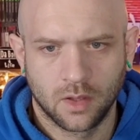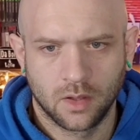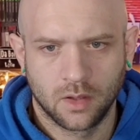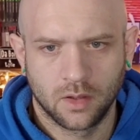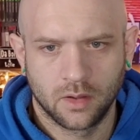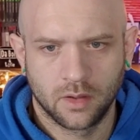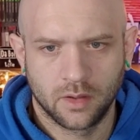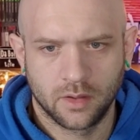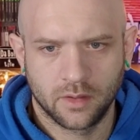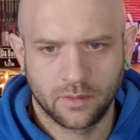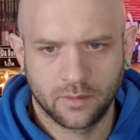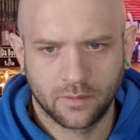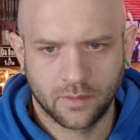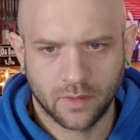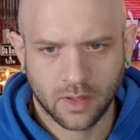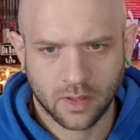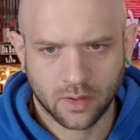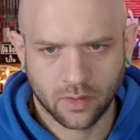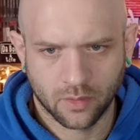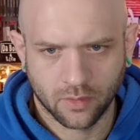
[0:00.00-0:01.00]
It's
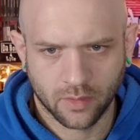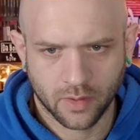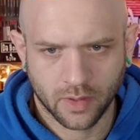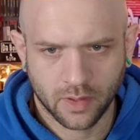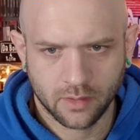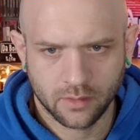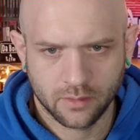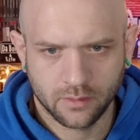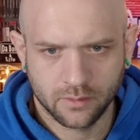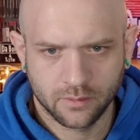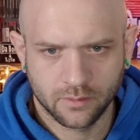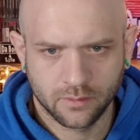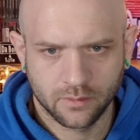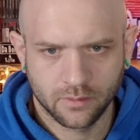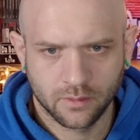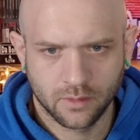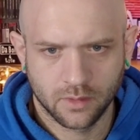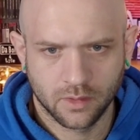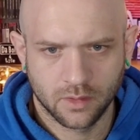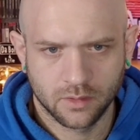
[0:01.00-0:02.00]
Vagar, right?
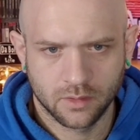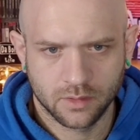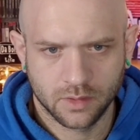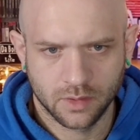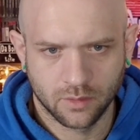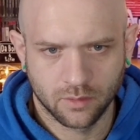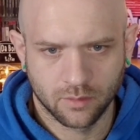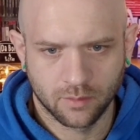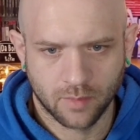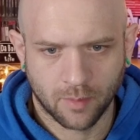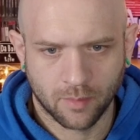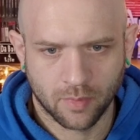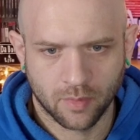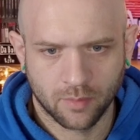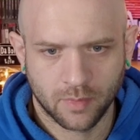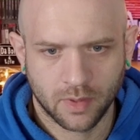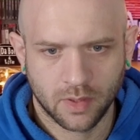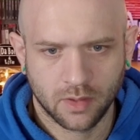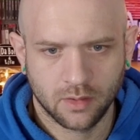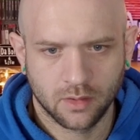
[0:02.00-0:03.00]
Do you remember
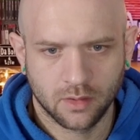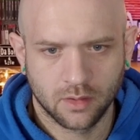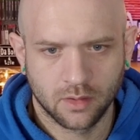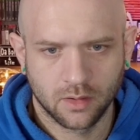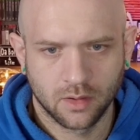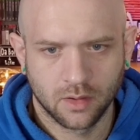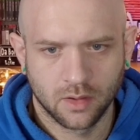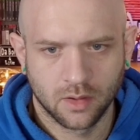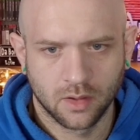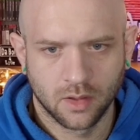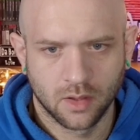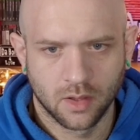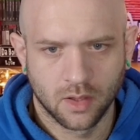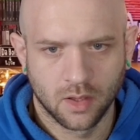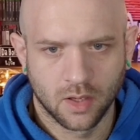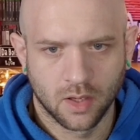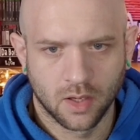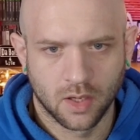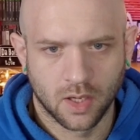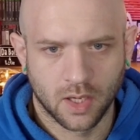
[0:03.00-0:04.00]
me?
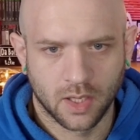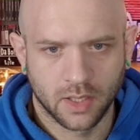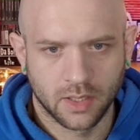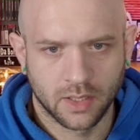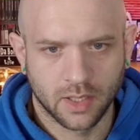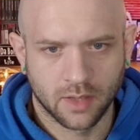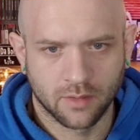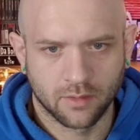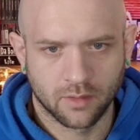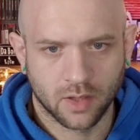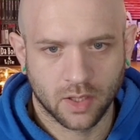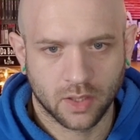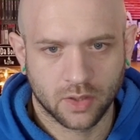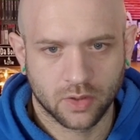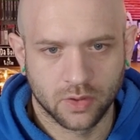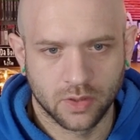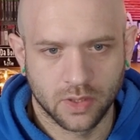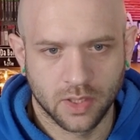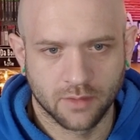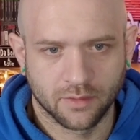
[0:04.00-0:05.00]
I
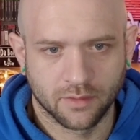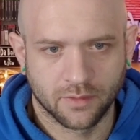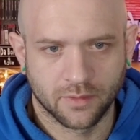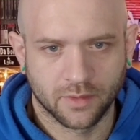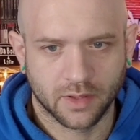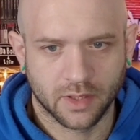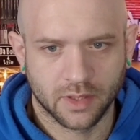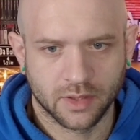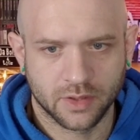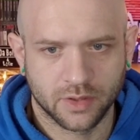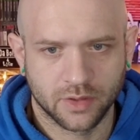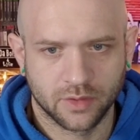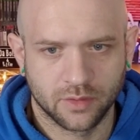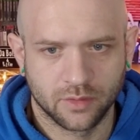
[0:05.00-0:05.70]
could never forget you.